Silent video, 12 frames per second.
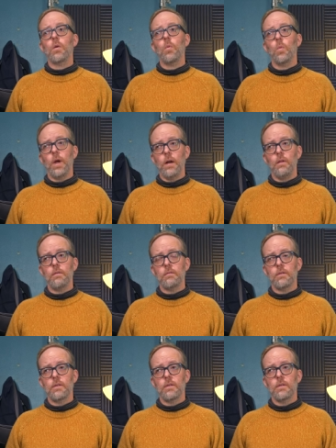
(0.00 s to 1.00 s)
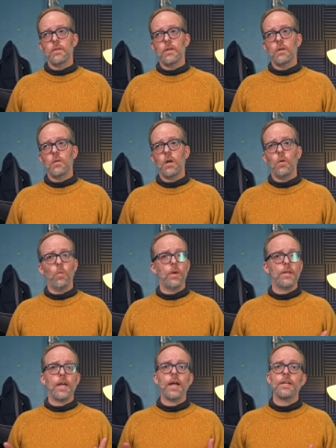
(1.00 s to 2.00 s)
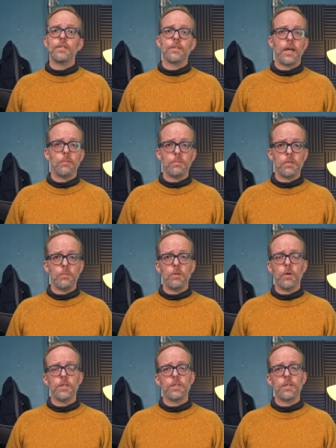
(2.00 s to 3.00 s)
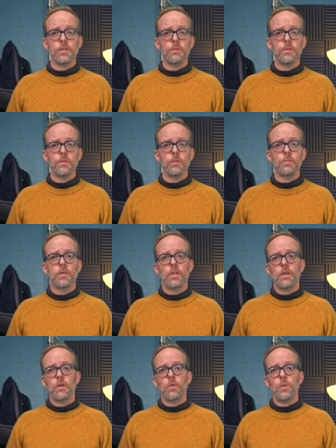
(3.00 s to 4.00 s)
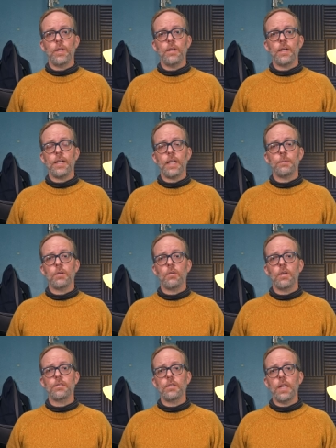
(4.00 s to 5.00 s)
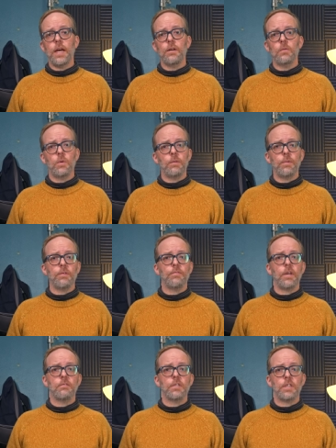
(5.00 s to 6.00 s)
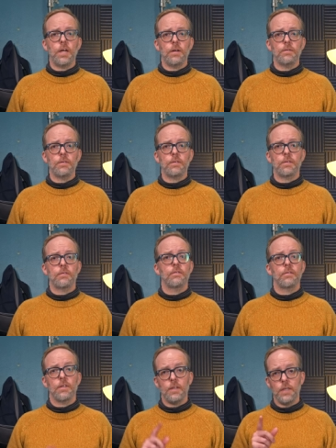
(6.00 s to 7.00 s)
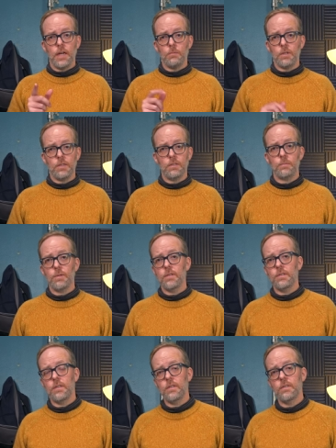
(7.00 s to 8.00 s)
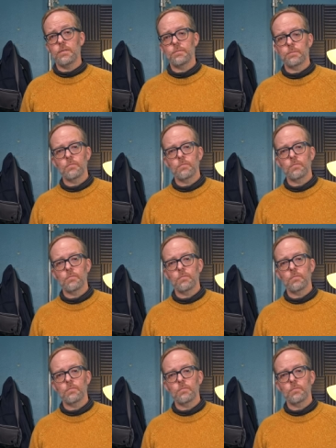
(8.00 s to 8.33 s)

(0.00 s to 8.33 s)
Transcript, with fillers: Well, uh, one day I just happened to be watching YouTube when I came across an ad on one of my favorite channels, Camera Conspiracies,